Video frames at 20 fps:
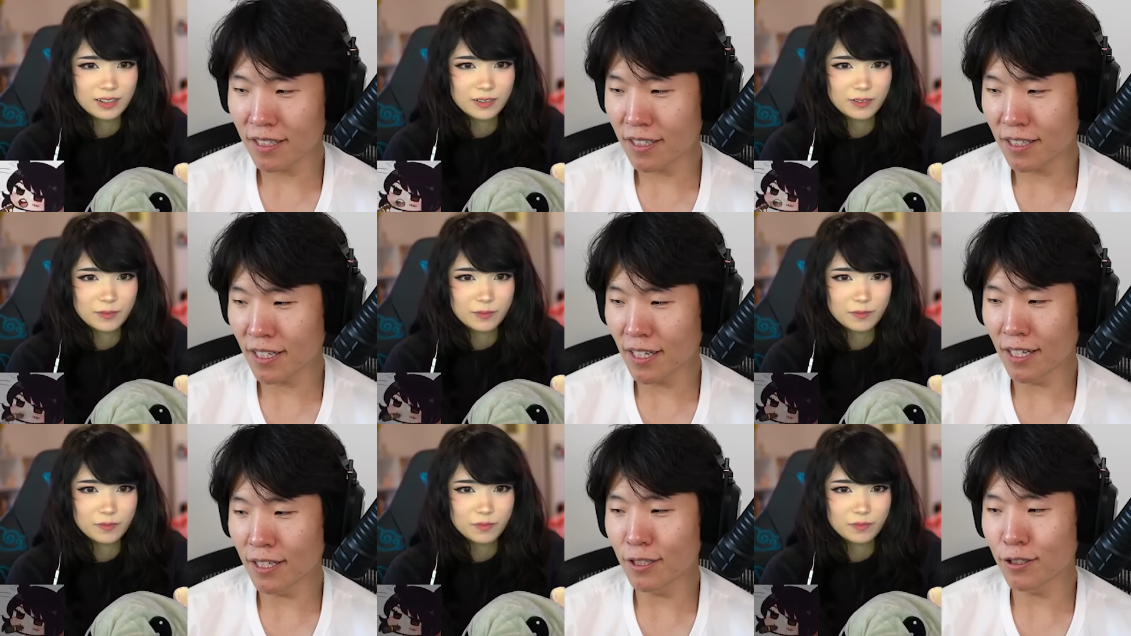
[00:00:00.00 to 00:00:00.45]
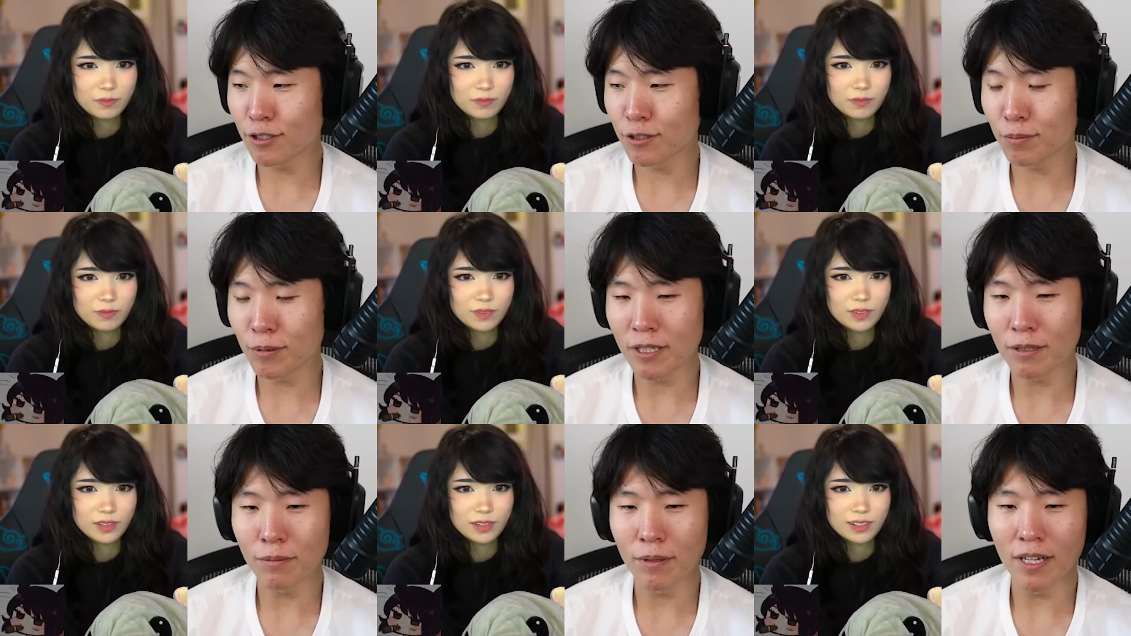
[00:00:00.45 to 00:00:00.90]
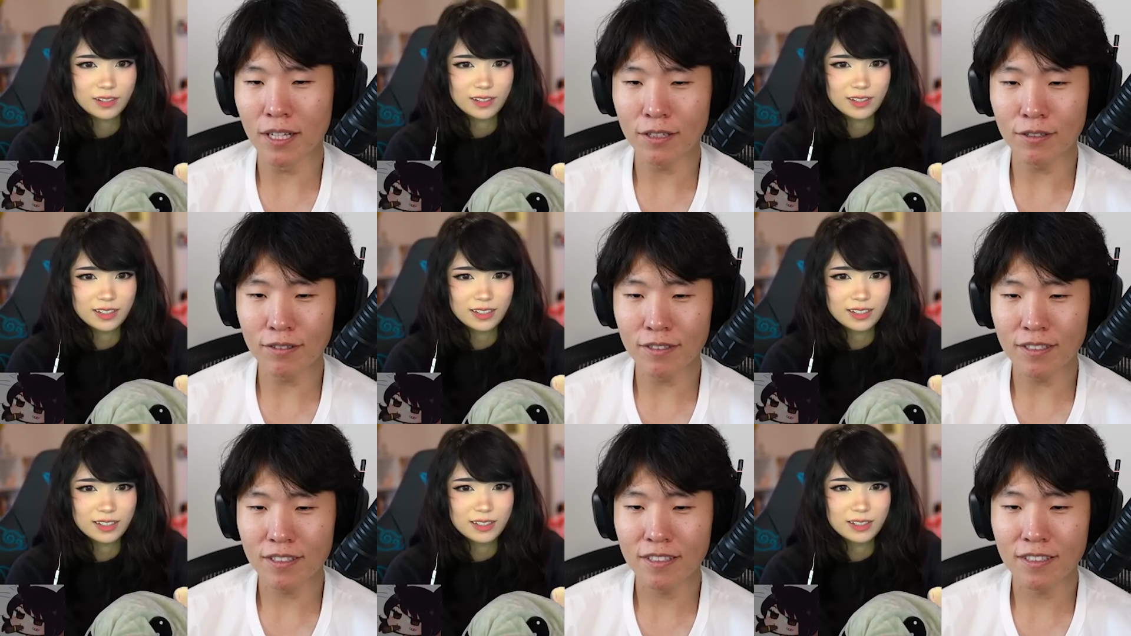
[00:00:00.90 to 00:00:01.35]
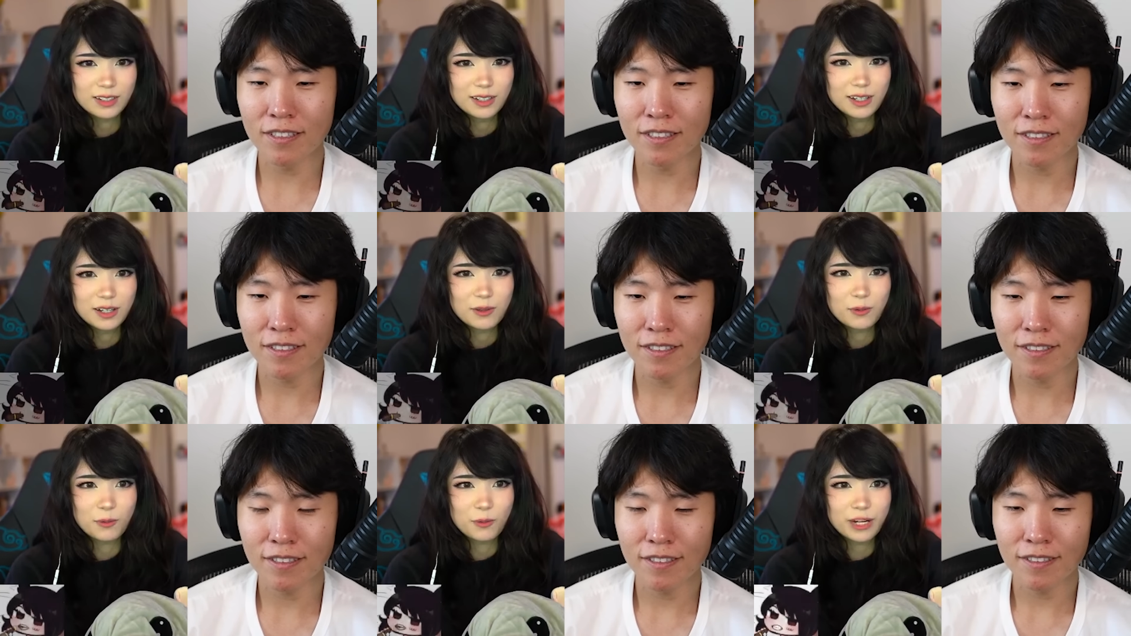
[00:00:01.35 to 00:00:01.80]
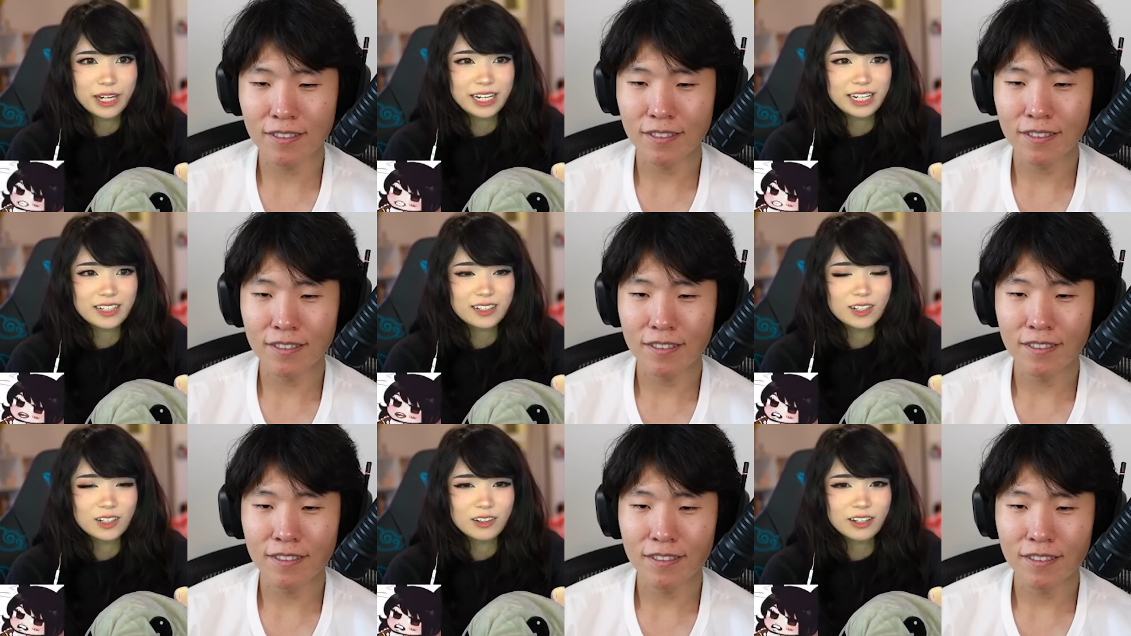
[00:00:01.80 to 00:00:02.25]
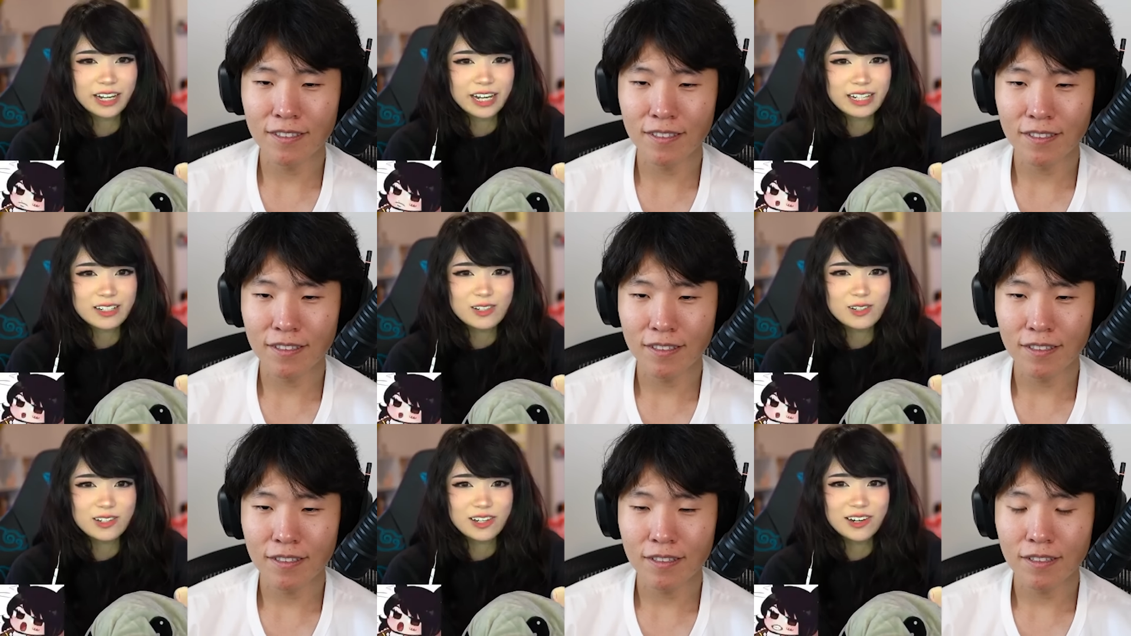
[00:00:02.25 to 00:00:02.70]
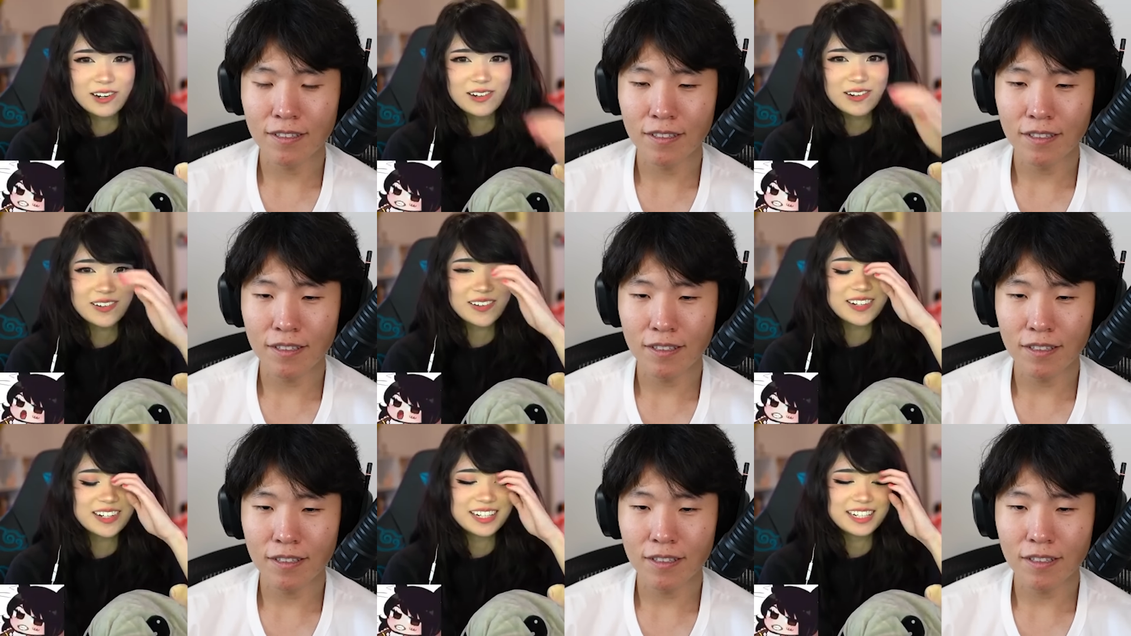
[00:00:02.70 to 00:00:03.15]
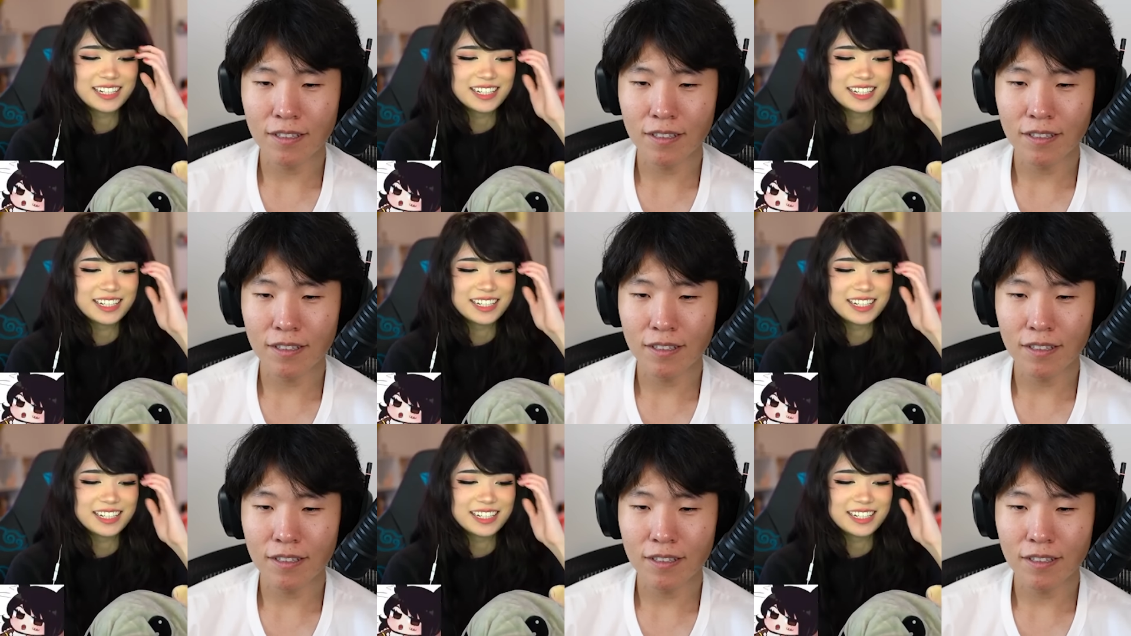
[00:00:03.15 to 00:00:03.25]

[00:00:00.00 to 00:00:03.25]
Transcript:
Speaker 1: Yeah, I do speak Mandarin.
Speaker 2: Wait, okay, so...